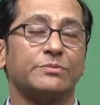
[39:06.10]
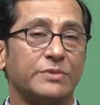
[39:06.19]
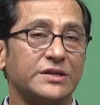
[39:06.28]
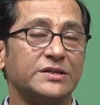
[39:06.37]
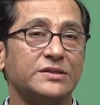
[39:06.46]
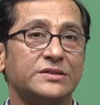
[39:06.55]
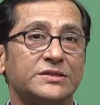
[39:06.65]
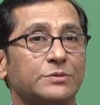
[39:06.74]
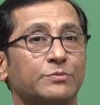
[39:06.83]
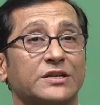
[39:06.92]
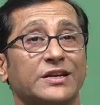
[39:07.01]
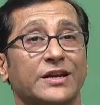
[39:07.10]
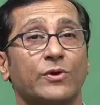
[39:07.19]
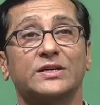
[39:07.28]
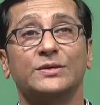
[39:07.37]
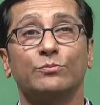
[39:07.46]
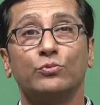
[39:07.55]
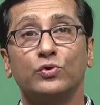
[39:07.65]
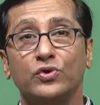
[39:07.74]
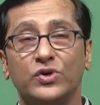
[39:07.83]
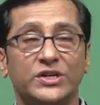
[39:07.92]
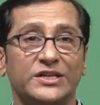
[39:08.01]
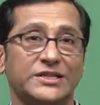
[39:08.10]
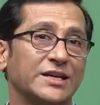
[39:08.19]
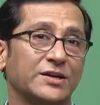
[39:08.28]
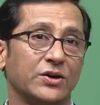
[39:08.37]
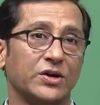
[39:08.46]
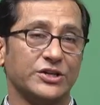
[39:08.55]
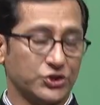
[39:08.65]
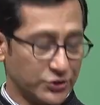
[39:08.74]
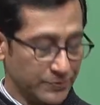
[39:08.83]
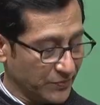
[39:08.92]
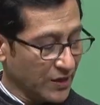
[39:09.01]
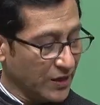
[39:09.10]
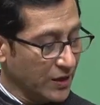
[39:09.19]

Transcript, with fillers: gives a better results but requires a more detailed knowledge.